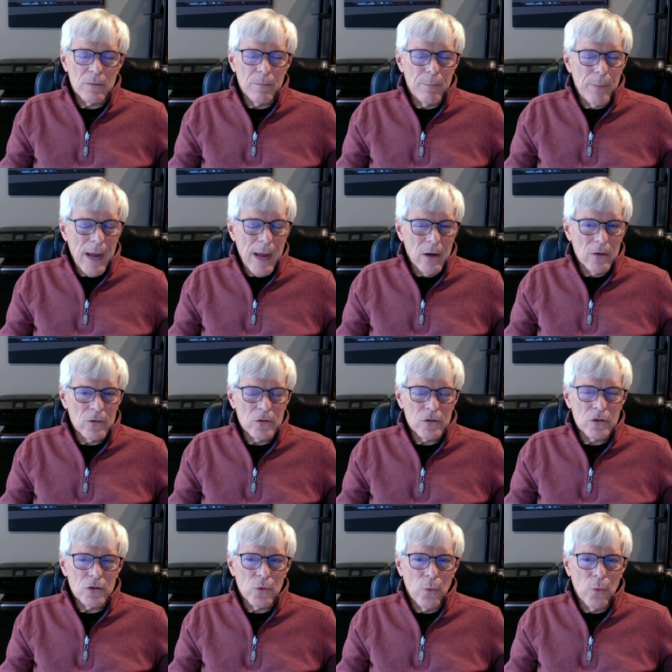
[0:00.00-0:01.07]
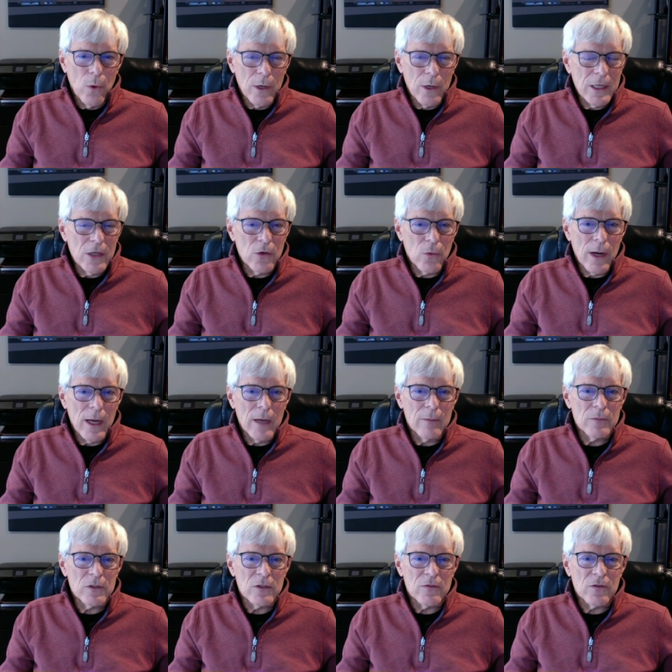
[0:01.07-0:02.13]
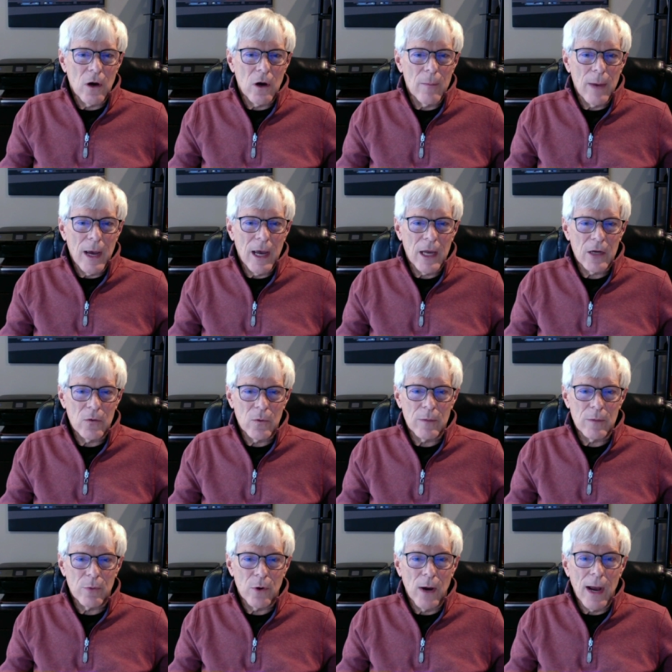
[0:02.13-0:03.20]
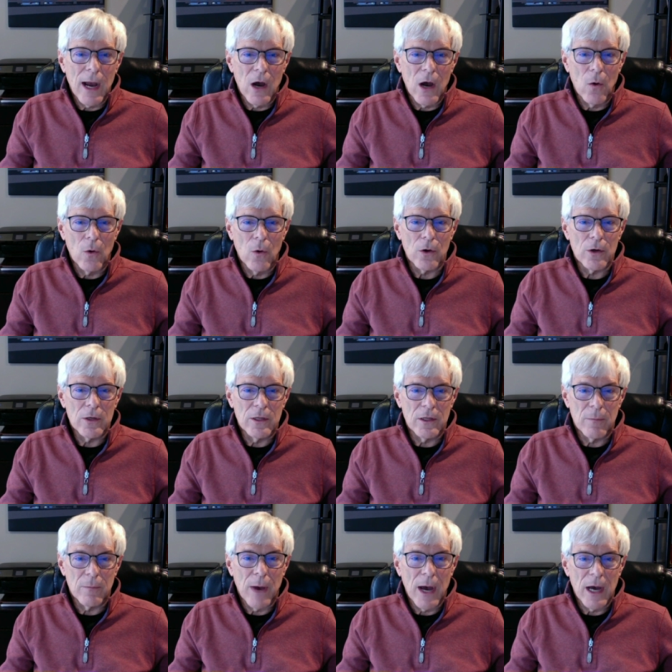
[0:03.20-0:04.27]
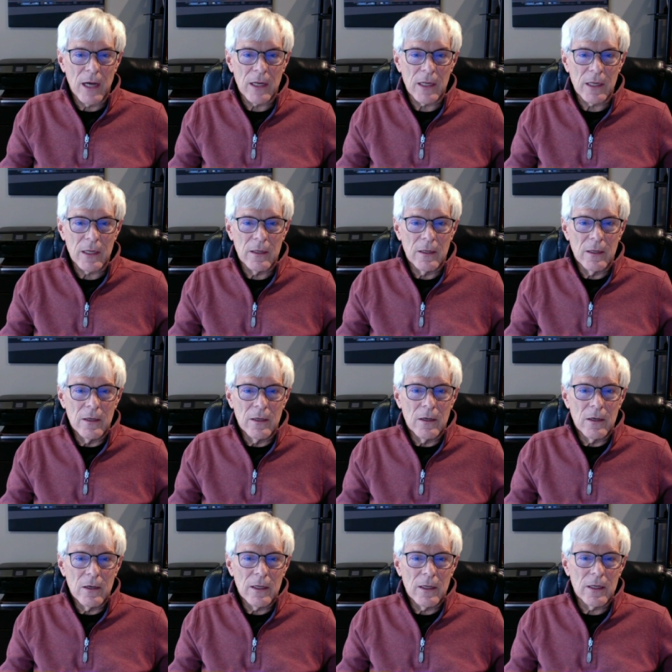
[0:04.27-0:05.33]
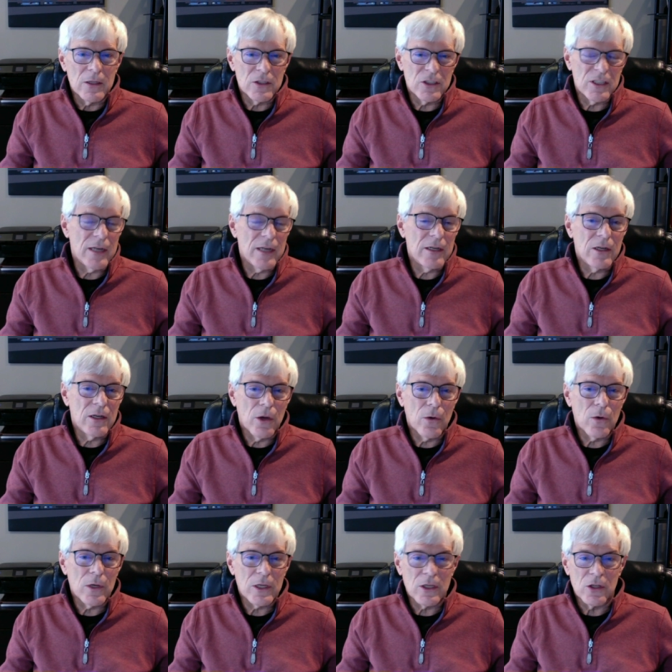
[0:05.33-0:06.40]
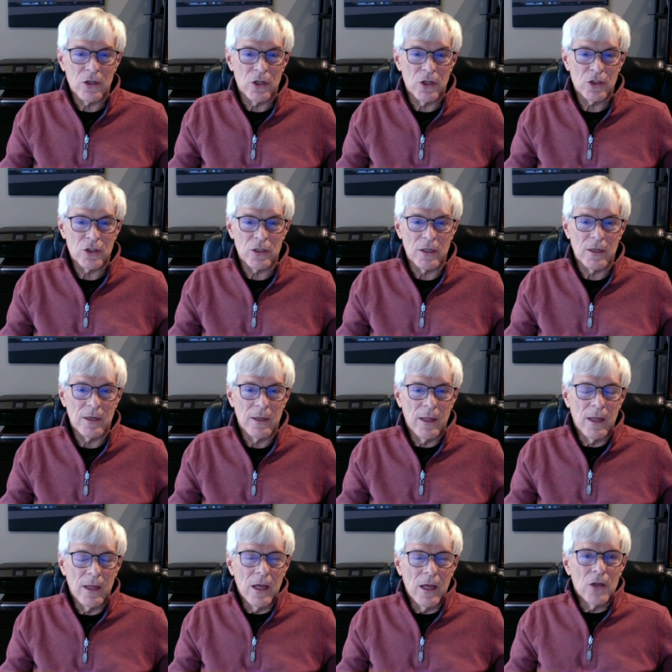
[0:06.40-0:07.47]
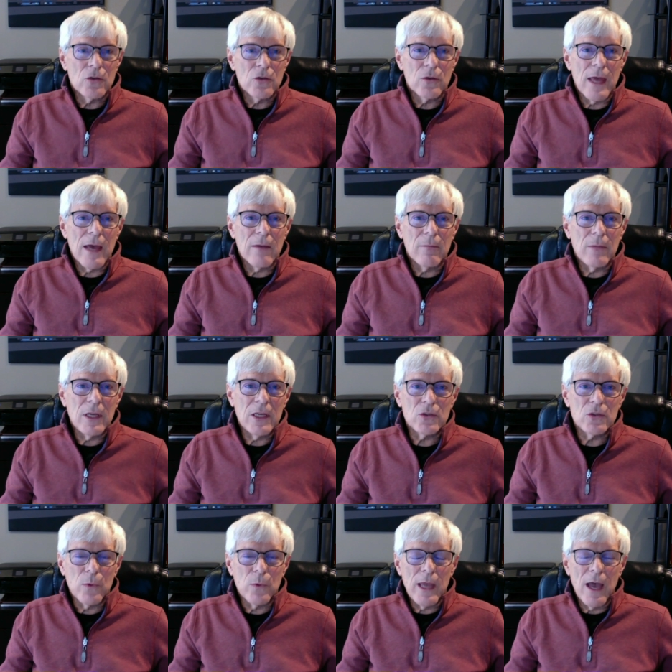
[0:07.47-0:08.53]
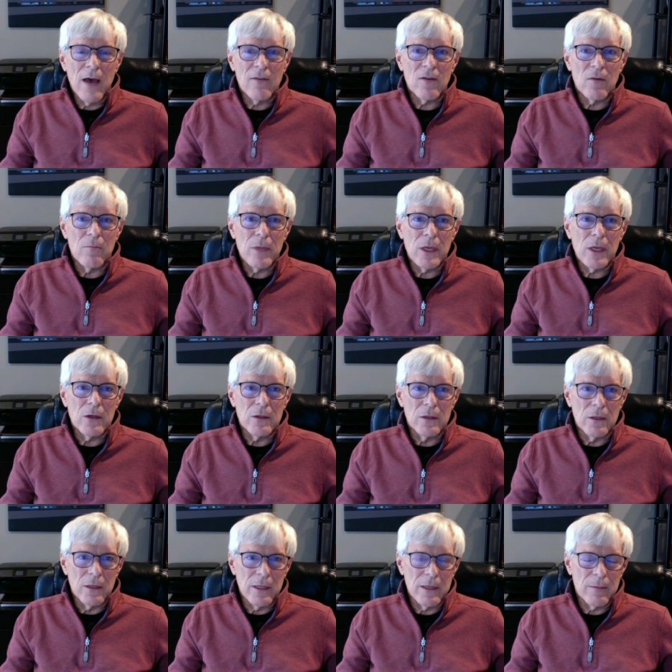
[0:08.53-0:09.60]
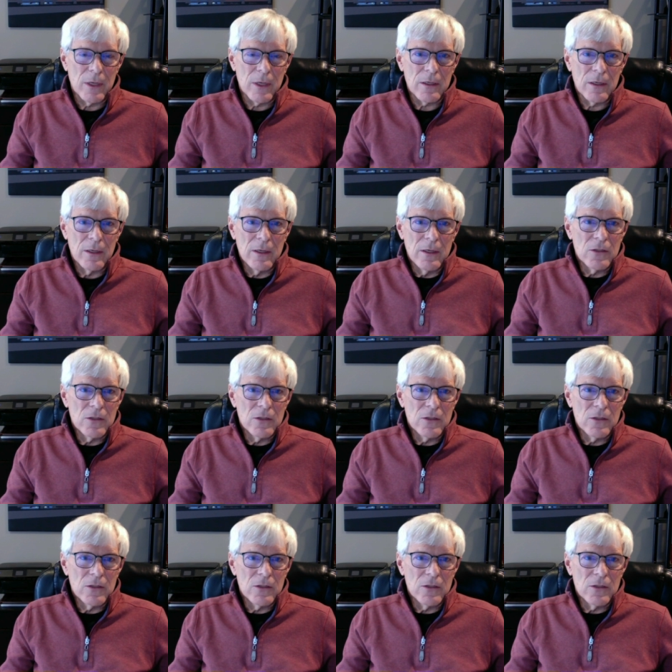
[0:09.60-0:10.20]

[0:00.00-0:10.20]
about 20 grams of carbohydrate per hour in the body in a sedentary condition. So that means we have a meal limit